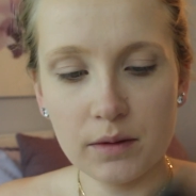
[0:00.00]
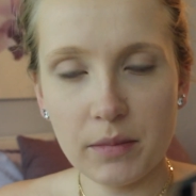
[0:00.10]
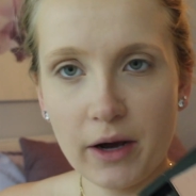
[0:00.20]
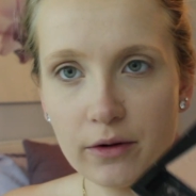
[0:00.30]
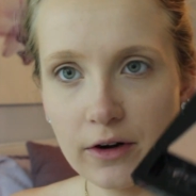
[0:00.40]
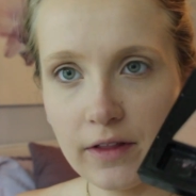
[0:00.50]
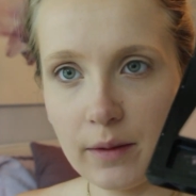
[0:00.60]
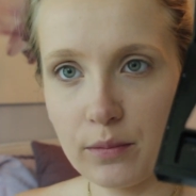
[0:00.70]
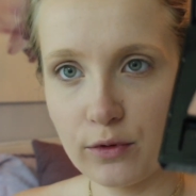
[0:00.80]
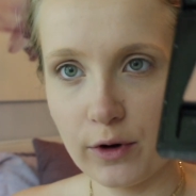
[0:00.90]
powder
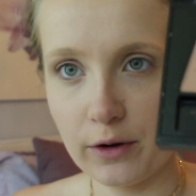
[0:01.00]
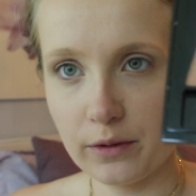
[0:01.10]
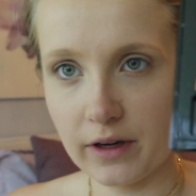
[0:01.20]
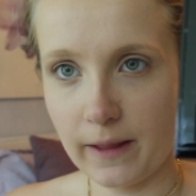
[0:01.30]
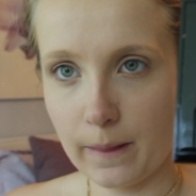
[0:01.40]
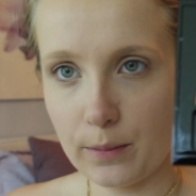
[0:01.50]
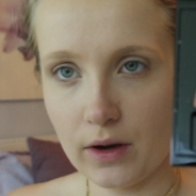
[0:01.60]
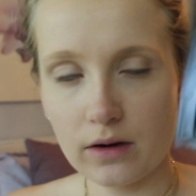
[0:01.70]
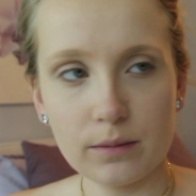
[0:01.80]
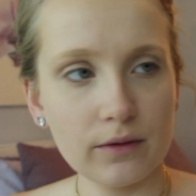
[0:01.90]
that broke in the
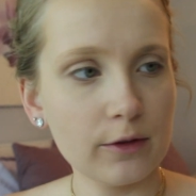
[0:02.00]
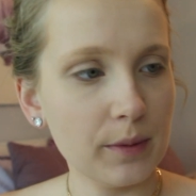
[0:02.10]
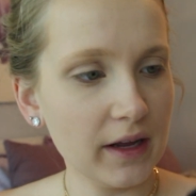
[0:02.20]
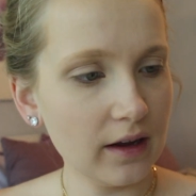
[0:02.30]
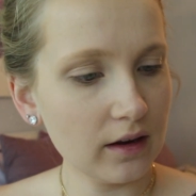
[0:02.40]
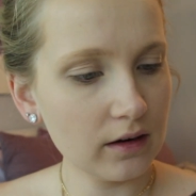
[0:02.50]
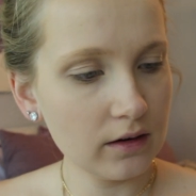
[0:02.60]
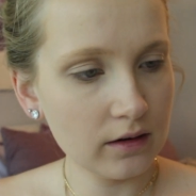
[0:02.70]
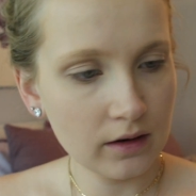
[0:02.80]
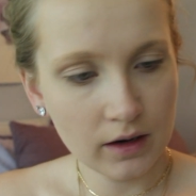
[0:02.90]
bottom of the pan,
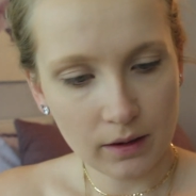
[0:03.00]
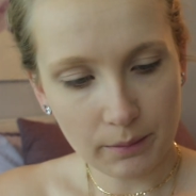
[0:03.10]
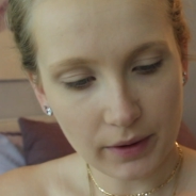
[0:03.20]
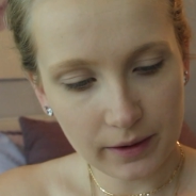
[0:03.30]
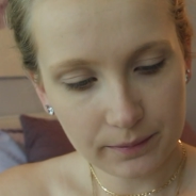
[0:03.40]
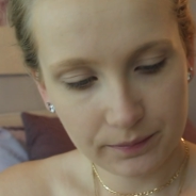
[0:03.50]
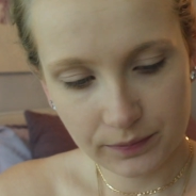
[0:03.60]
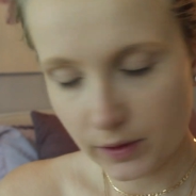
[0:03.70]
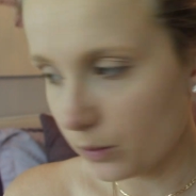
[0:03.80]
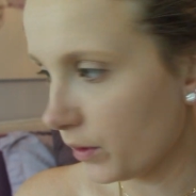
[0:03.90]
but
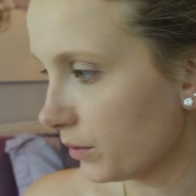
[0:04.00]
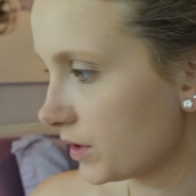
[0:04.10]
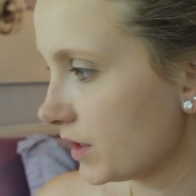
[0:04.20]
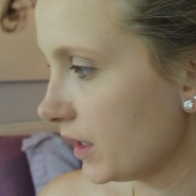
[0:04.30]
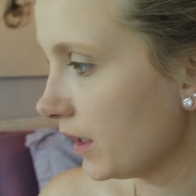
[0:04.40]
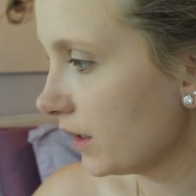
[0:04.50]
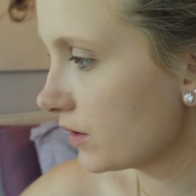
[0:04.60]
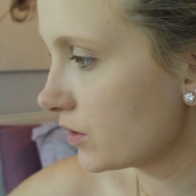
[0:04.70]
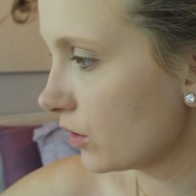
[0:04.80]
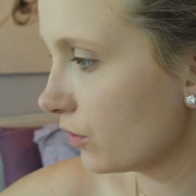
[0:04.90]
we will see.
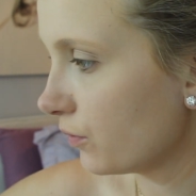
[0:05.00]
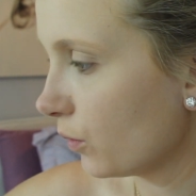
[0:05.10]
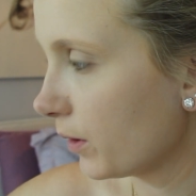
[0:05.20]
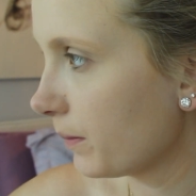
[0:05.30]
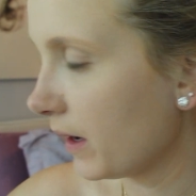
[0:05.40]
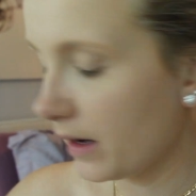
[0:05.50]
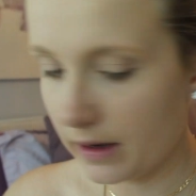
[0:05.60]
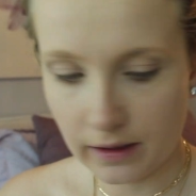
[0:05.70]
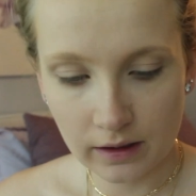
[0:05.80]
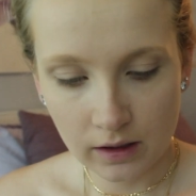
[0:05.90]
So for
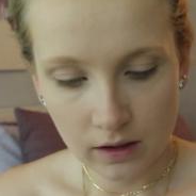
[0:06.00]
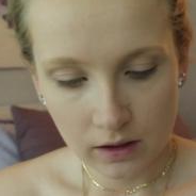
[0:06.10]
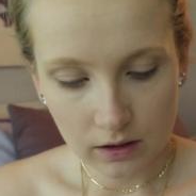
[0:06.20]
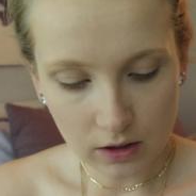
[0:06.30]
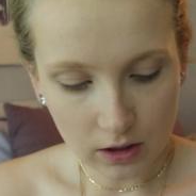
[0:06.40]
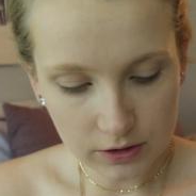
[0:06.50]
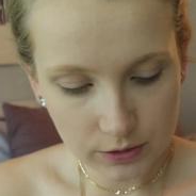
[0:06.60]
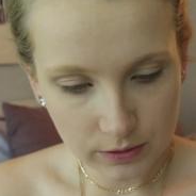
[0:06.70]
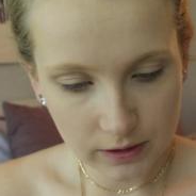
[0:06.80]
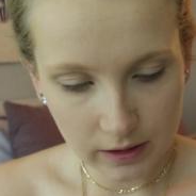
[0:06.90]
my
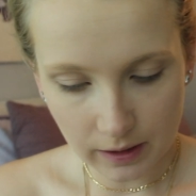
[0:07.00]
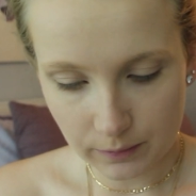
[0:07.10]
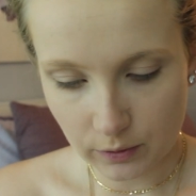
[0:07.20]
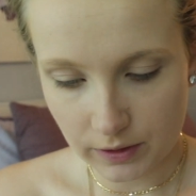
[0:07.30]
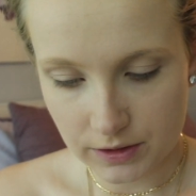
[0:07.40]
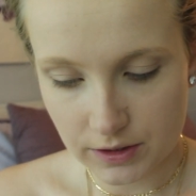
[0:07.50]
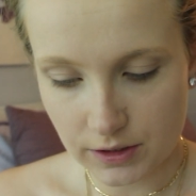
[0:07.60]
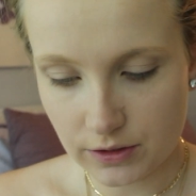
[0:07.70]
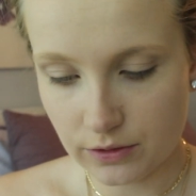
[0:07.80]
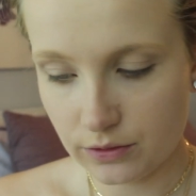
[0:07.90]
contour, I'm going to
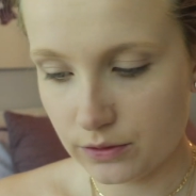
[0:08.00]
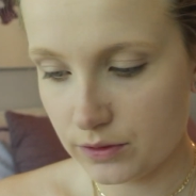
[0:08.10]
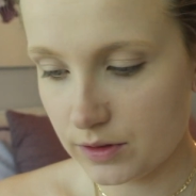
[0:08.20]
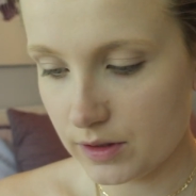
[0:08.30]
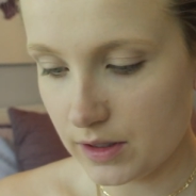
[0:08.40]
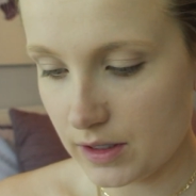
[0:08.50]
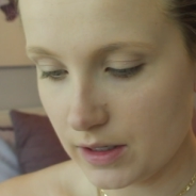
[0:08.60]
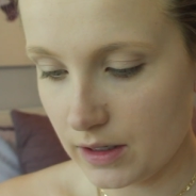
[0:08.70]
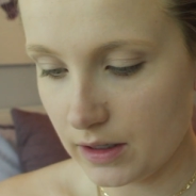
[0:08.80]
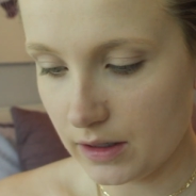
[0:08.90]
use
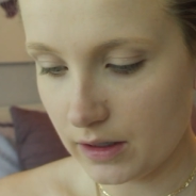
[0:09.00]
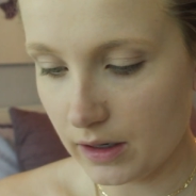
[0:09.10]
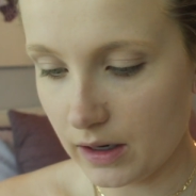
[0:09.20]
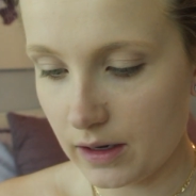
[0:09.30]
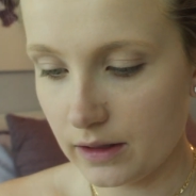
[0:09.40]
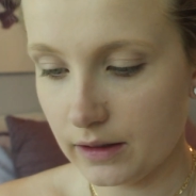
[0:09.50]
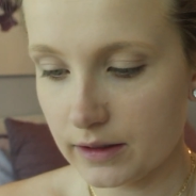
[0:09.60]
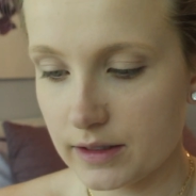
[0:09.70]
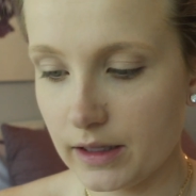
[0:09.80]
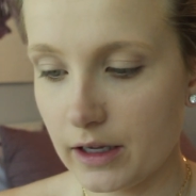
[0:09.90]
the
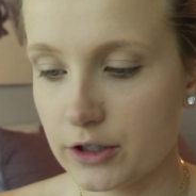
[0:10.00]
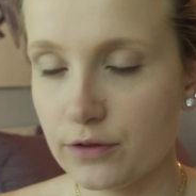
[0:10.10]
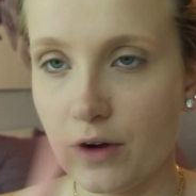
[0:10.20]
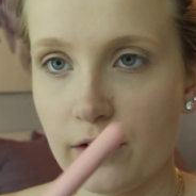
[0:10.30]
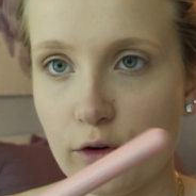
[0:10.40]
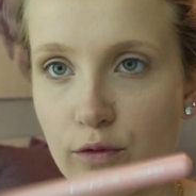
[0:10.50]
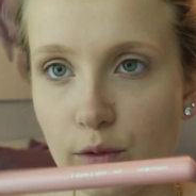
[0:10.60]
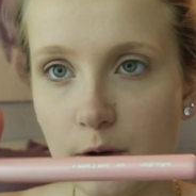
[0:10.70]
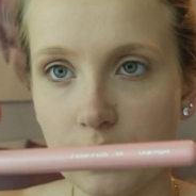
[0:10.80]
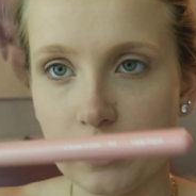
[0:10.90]
Luxie Lush
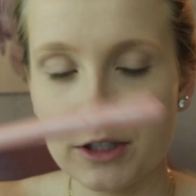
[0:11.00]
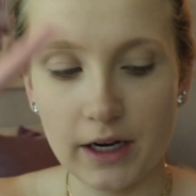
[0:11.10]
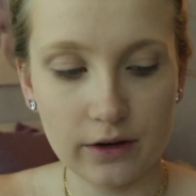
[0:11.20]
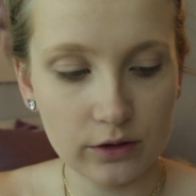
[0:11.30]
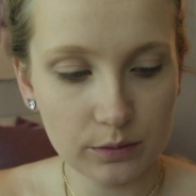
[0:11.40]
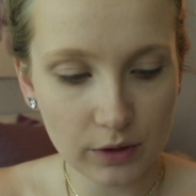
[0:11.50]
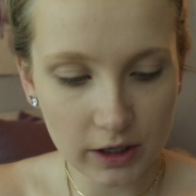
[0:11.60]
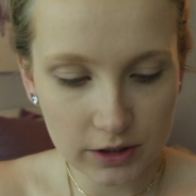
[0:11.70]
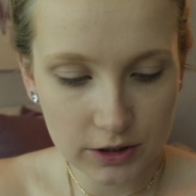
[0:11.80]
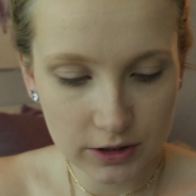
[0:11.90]
504 large angled
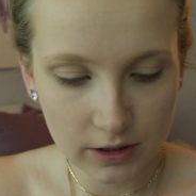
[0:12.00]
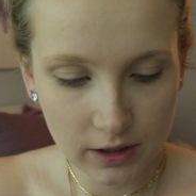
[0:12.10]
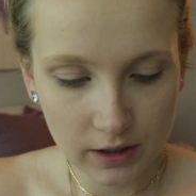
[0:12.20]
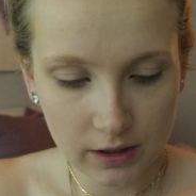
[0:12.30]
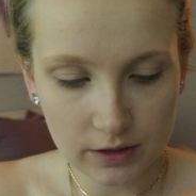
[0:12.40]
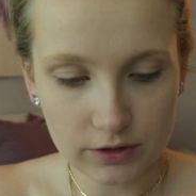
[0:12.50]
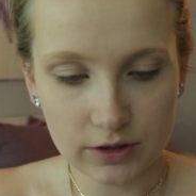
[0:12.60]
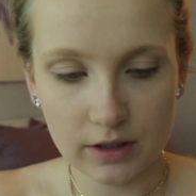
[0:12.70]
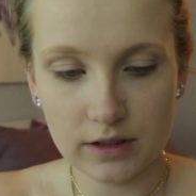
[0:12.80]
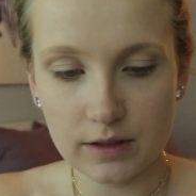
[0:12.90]
brush. I'm
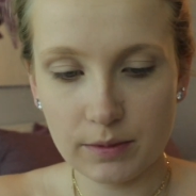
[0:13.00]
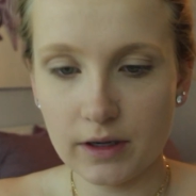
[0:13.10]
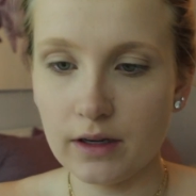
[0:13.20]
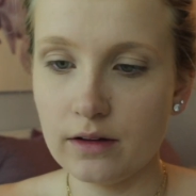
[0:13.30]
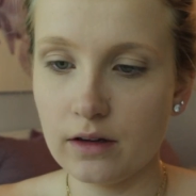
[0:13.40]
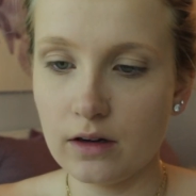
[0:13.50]
just going to dip it in the